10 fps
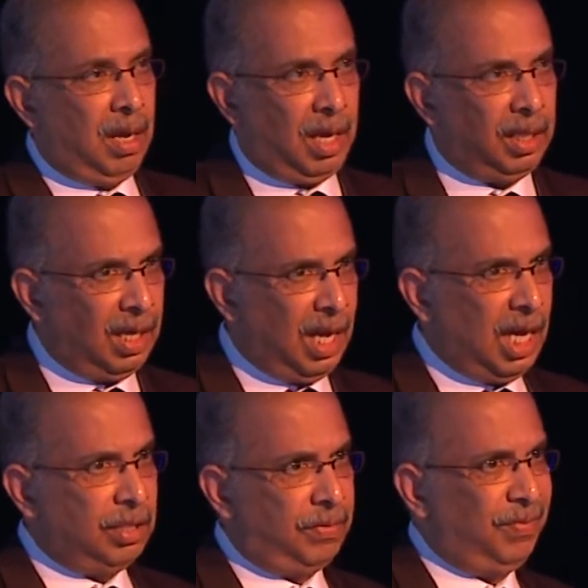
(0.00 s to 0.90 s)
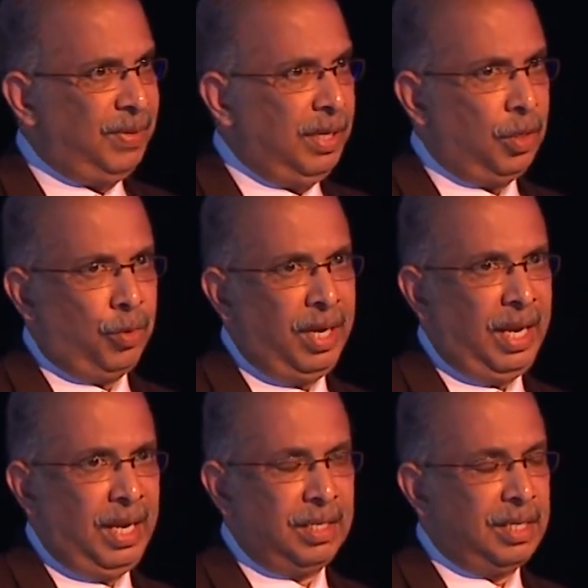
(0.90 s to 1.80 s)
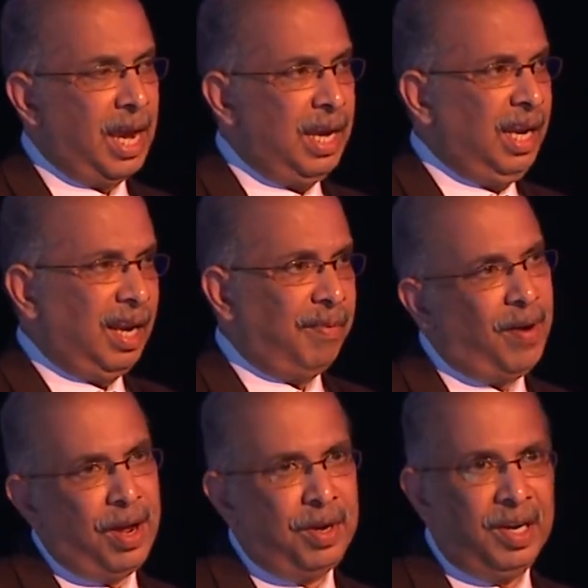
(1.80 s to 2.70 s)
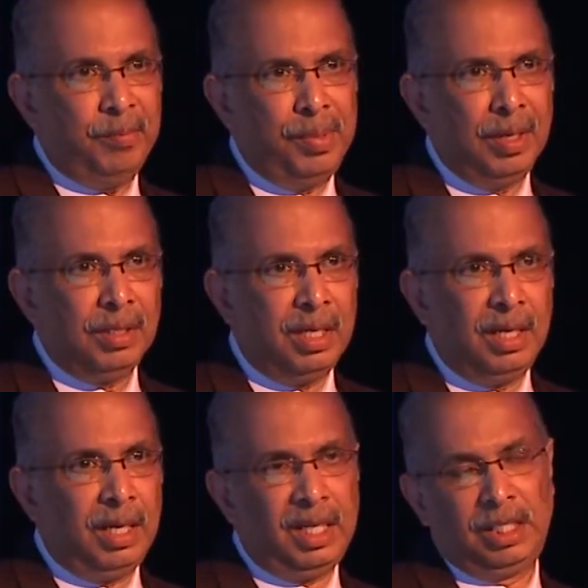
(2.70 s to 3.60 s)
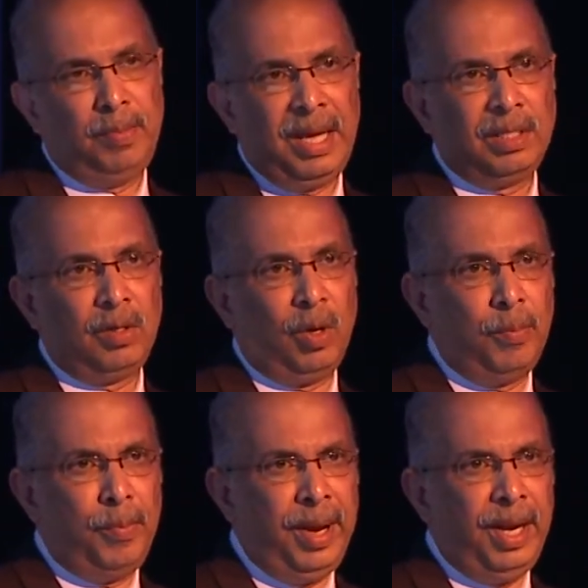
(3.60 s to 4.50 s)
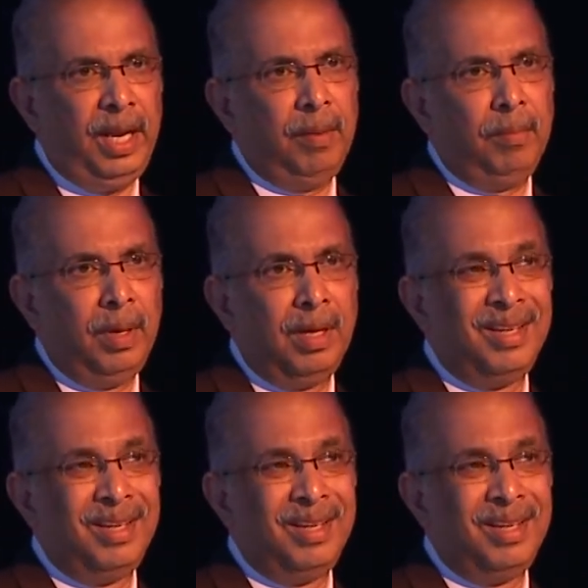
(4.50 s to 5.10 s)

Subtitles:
In the last 15 to 20 years, any refinery built is based on medium